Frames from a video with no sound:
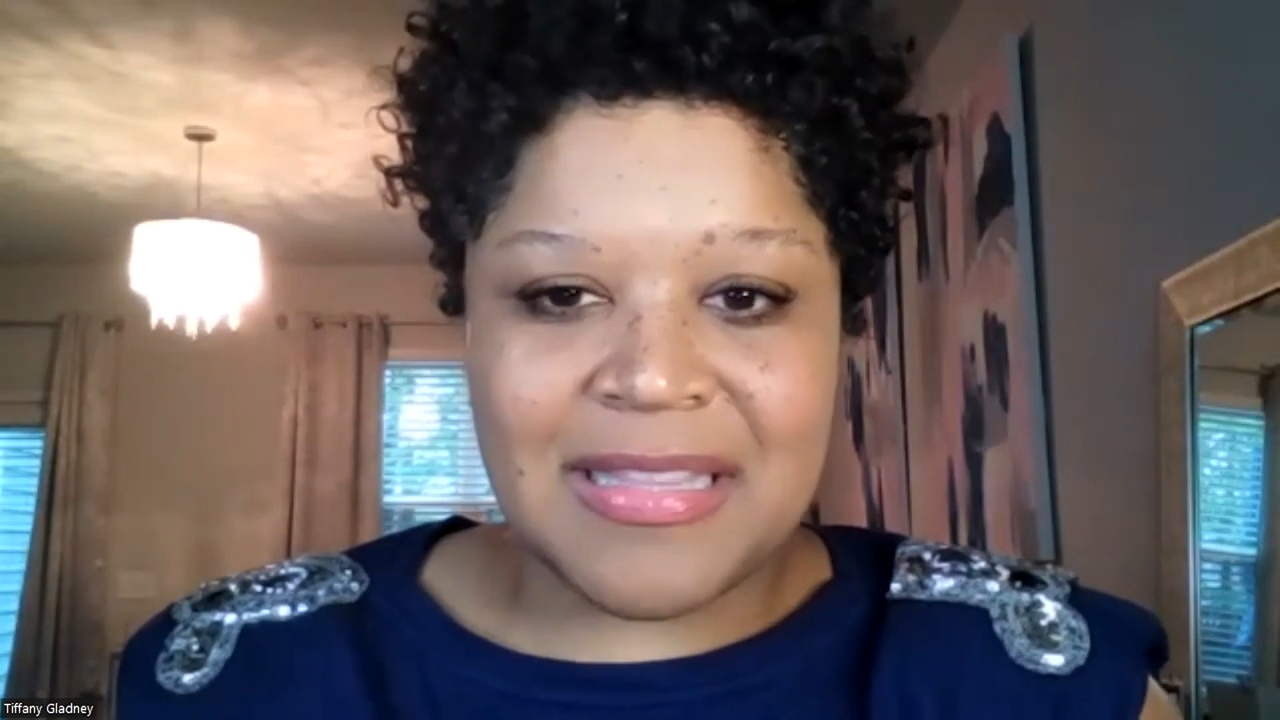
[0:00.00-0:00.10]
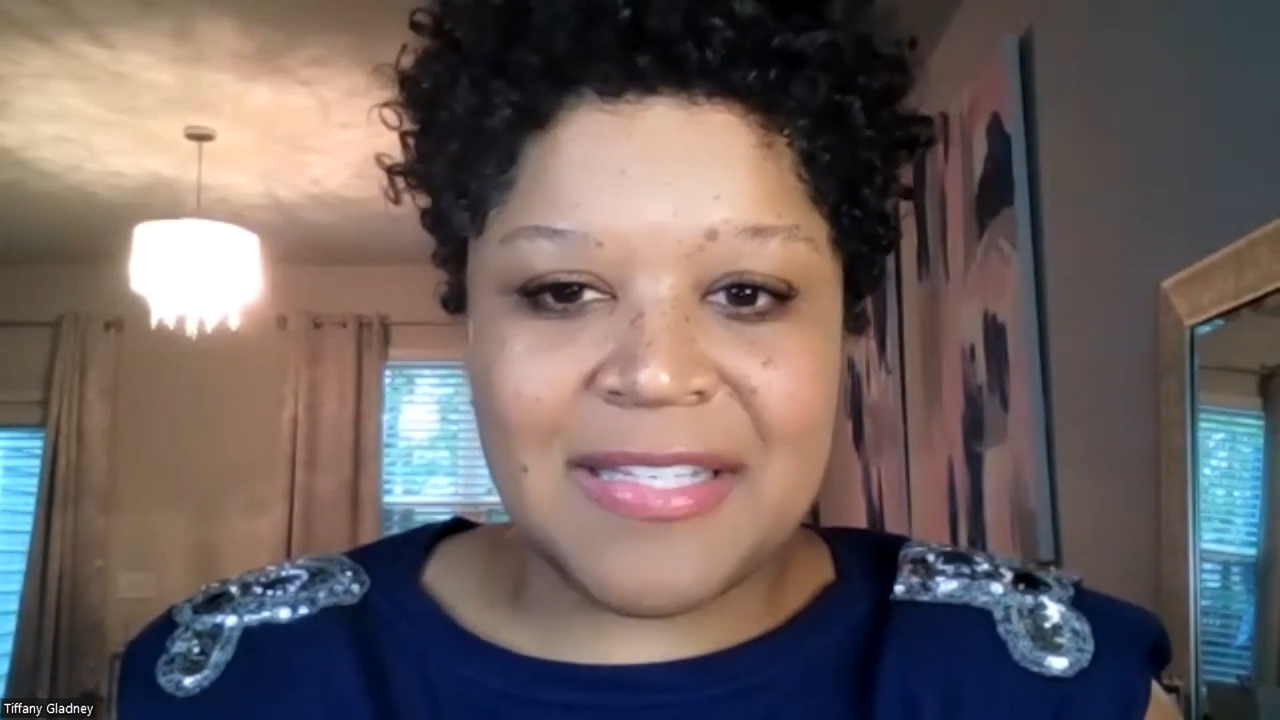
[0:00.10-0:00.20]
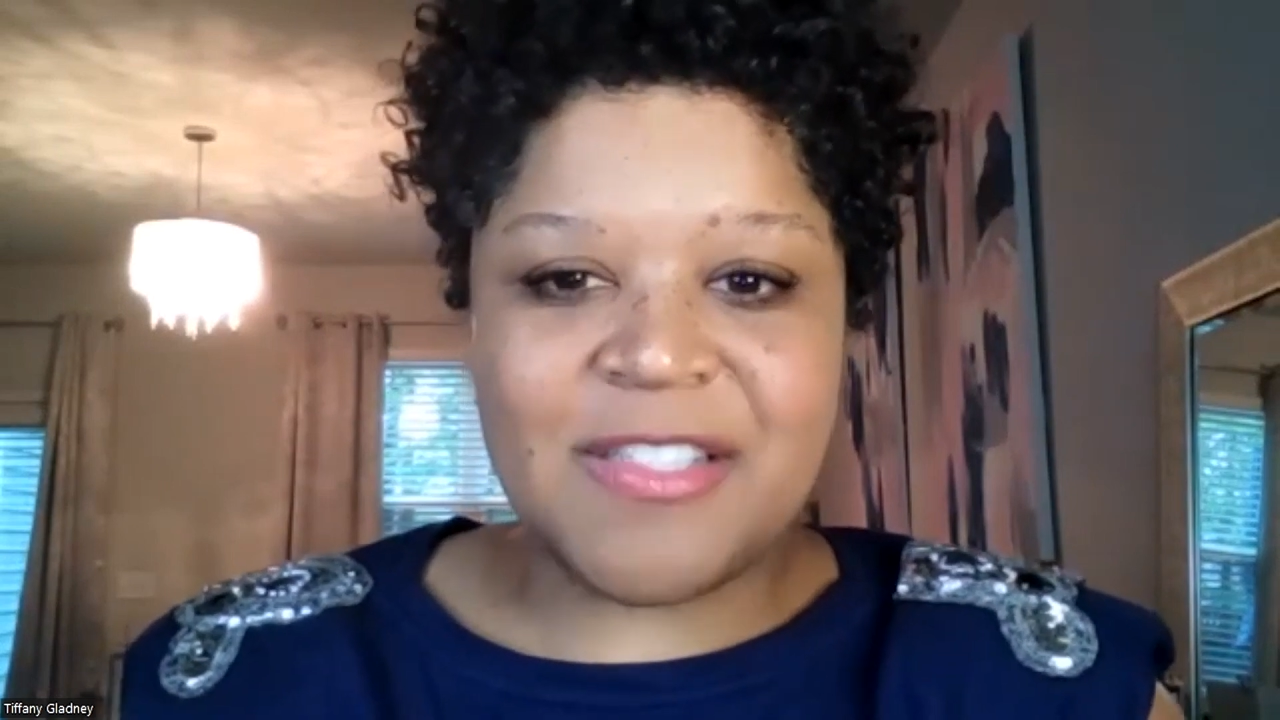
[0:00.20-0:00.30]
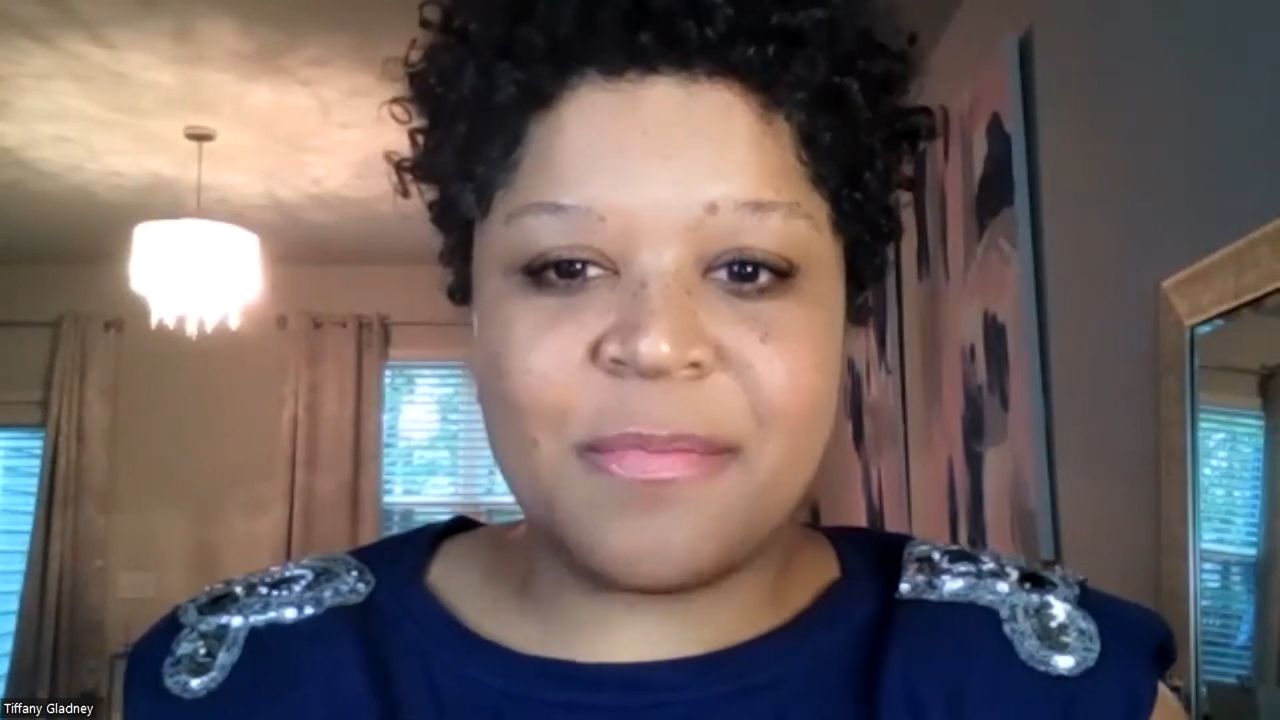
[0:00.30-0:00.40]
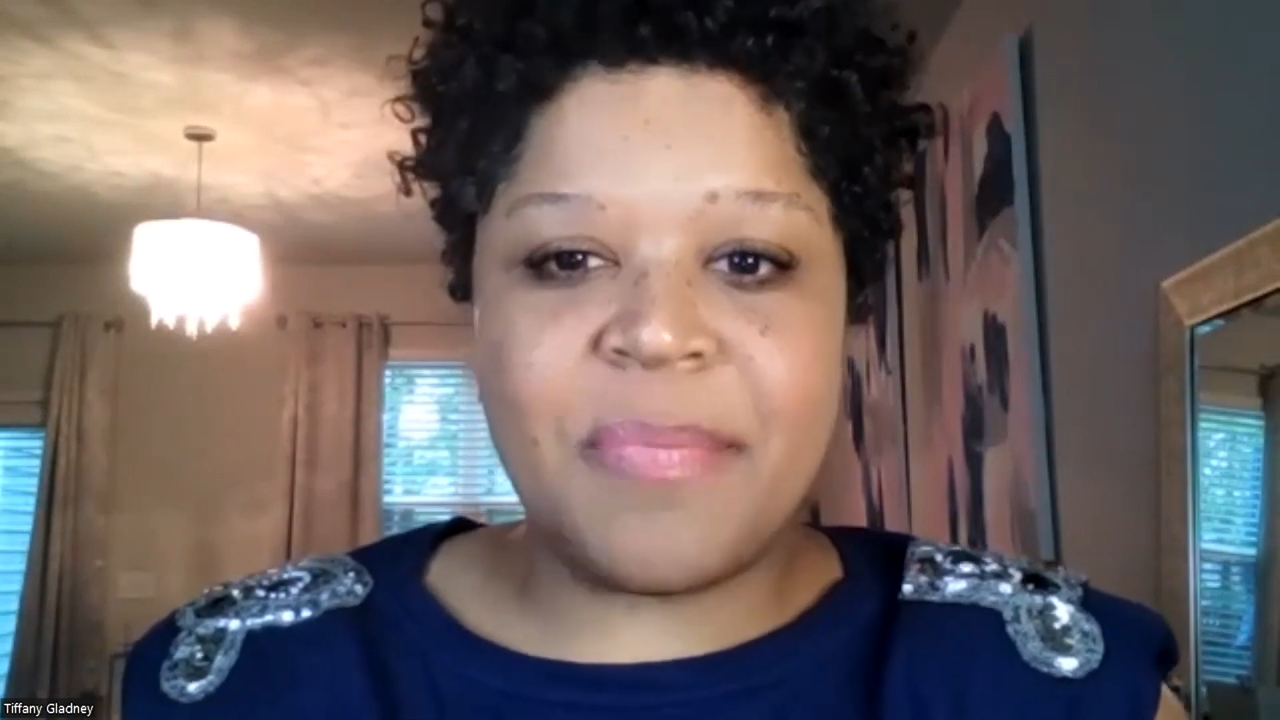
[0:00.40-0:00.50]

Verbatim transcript: This